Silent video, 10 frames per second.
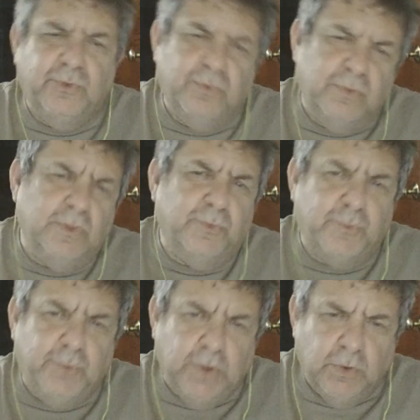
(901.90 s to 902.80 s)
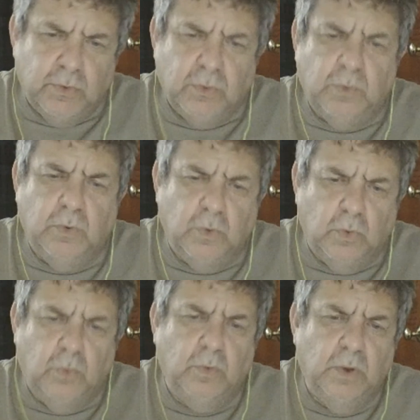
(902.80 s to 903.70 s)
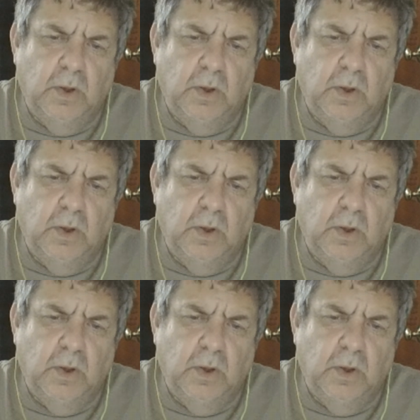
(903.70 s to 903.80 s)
the few who